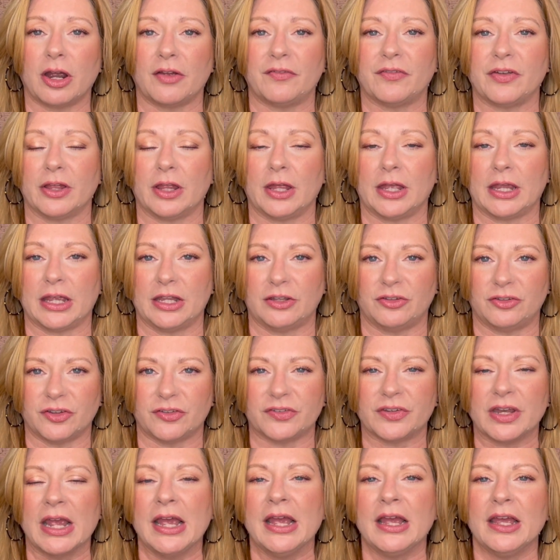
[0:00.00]
I feel like it
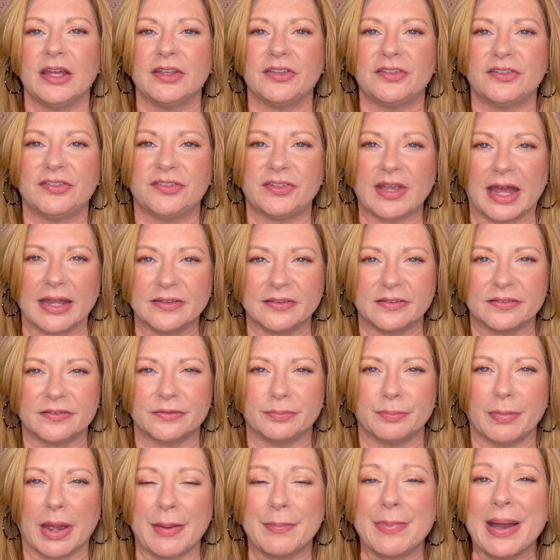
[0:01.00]
just
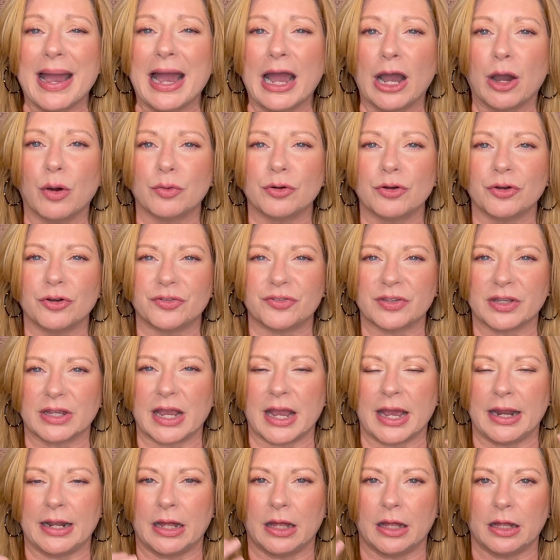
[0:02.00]
sets my powders and
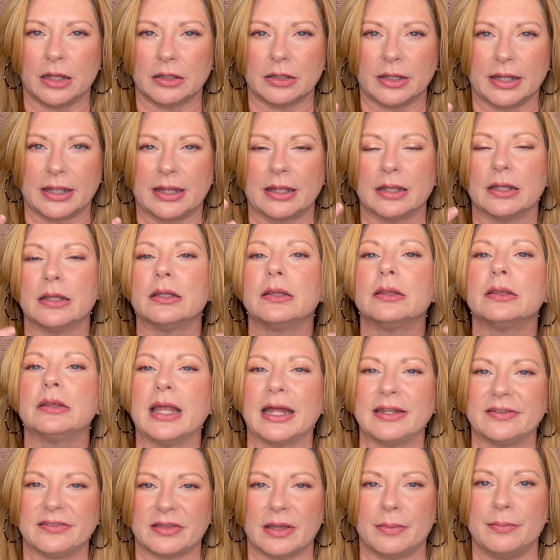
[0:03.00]
kind of like
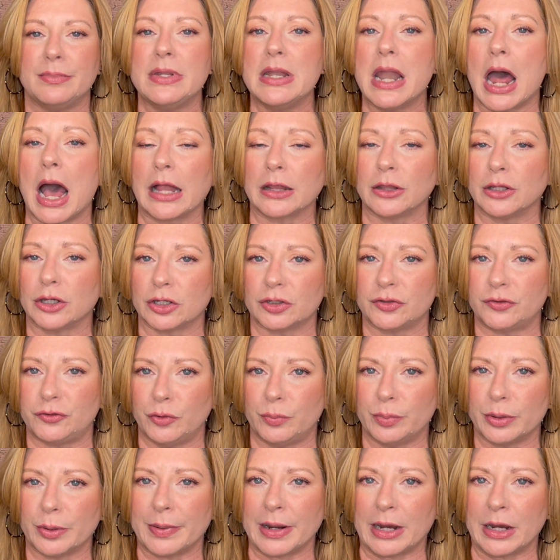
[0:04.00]
lets them not look
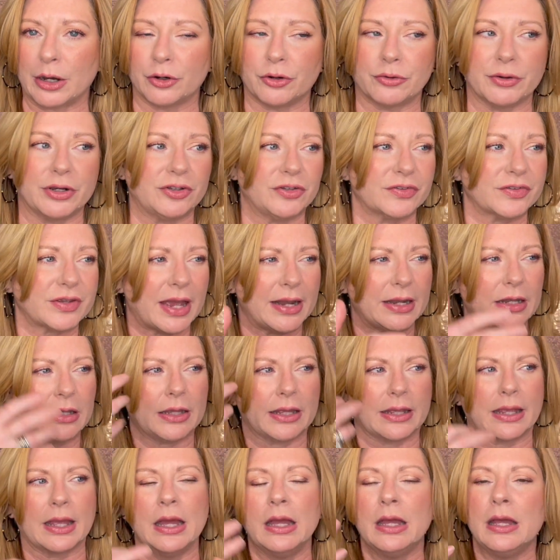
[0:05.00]
super powdery, just kind of
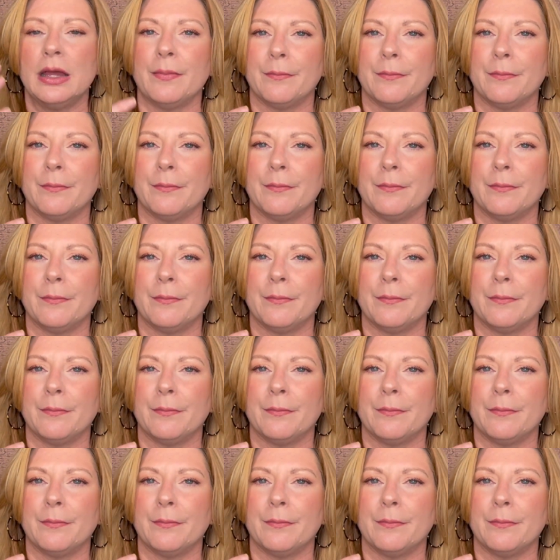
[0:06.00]
like